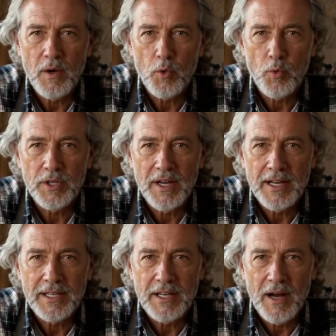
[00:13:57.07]
who were
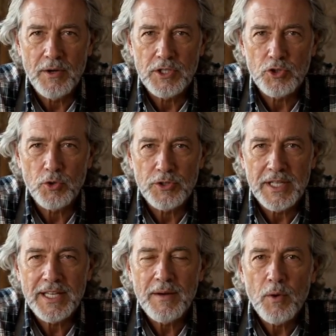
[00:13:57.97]
not entirely sure
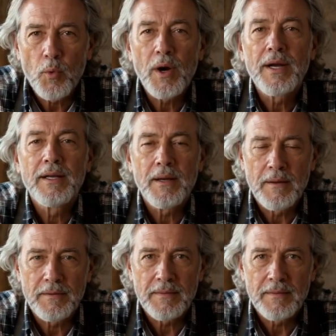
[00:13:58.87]
they even wanted them.